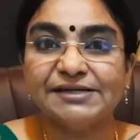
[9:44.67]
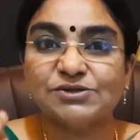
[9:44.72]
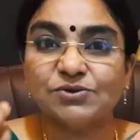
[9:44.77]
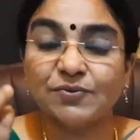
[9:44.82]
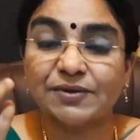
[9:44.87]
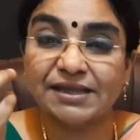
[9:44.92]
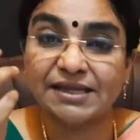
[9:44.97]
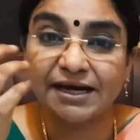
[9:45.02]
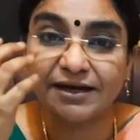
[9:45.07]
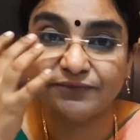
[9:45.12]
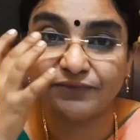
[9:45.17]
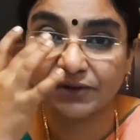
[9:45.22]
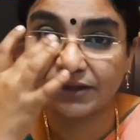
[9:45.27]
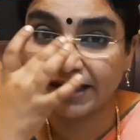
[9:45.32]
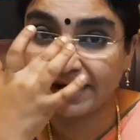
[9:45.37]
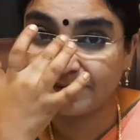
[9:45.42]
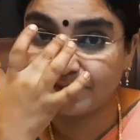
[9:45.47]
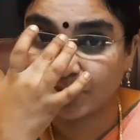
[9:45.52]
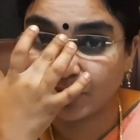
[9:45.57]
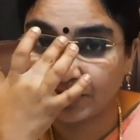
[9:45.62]
So with that, for
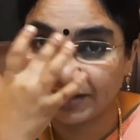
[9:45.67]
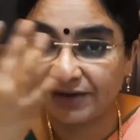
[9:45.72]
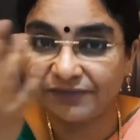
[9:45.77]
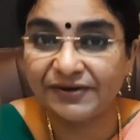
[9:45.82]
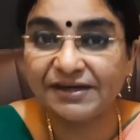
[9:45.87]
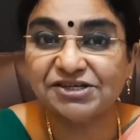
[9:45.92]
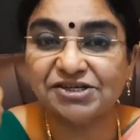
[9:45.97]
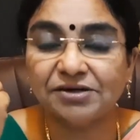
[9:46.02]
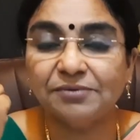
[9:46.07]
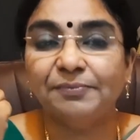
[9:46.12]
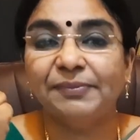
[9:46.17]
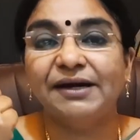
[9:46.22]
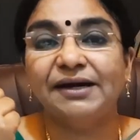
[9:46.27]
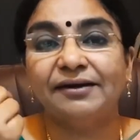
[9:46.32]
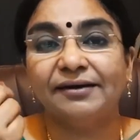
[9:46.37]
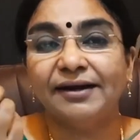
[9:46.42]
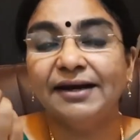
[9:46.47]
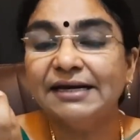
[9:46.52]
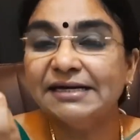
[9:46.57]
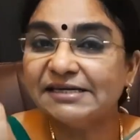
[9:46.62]
that motivation part,
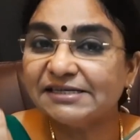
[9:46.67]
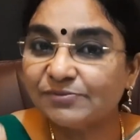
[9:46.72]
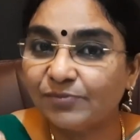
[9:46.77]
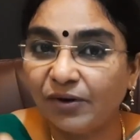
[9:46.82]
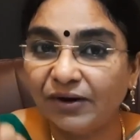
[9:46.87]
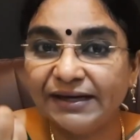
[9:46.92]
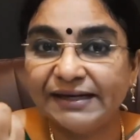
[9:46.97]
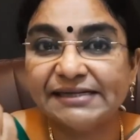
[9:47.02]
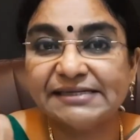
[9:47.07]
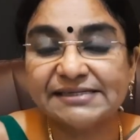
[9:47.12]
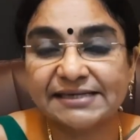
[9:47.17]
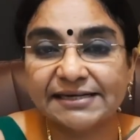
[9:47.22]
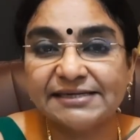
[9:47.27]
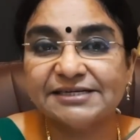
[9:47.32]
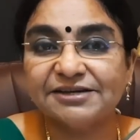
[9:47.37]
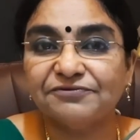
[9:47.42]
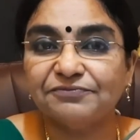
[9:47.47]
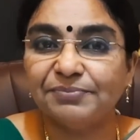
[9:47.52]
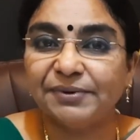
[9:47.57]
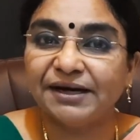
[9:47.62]
small
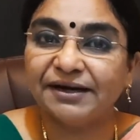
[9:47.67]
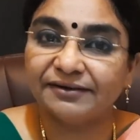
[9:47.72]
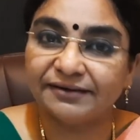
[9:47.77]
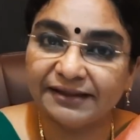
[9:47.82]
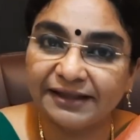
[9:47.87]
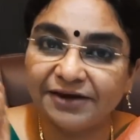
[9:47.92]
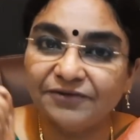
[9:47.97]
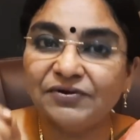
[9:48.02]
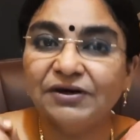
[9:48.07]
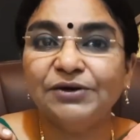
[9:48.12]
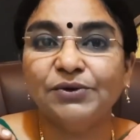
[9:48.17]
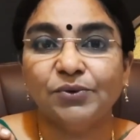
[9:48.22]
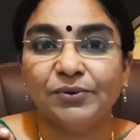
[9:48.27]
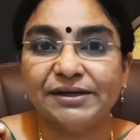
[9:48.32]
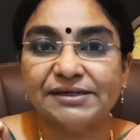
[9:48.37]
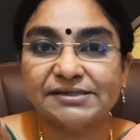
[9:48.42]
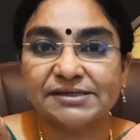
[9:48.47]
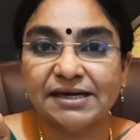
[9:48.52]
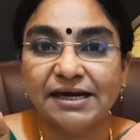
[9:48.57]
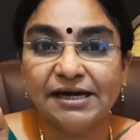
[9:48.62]
incentive part, they will do
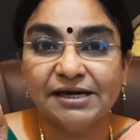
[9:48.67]
it.